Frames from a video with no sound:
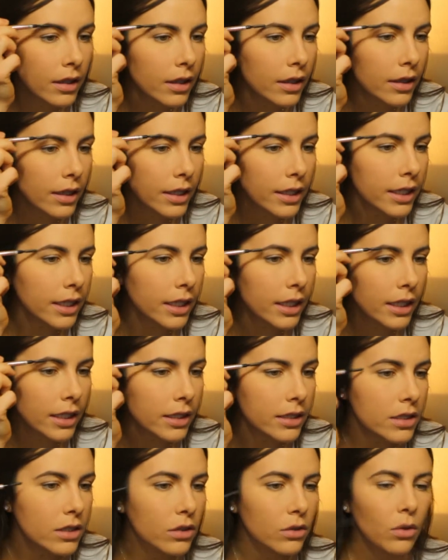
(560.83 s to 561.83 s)
And the key
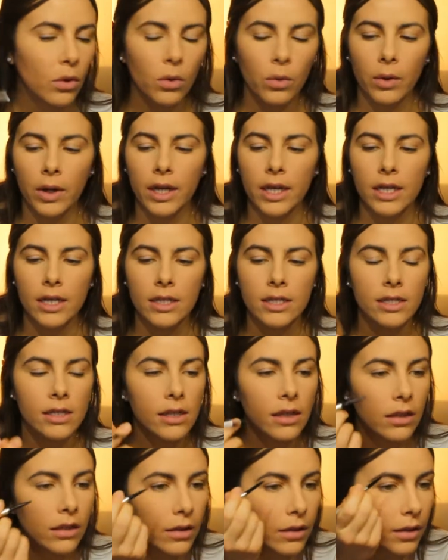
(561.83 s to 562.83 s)
is to
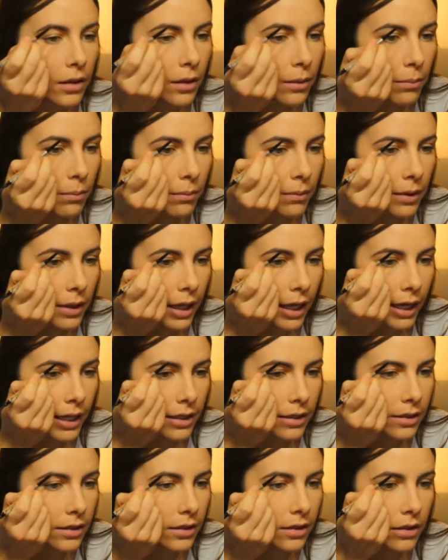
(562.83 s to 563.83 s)
always
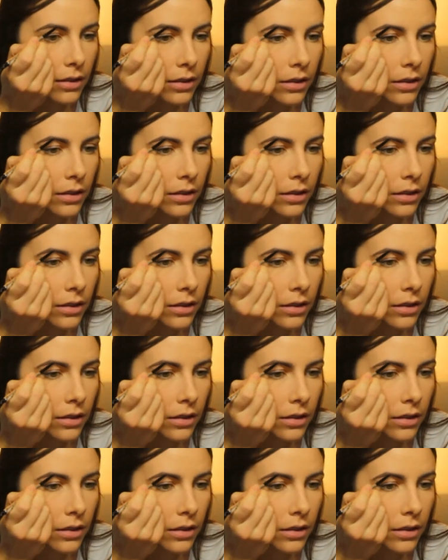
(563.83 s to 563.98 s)
blend.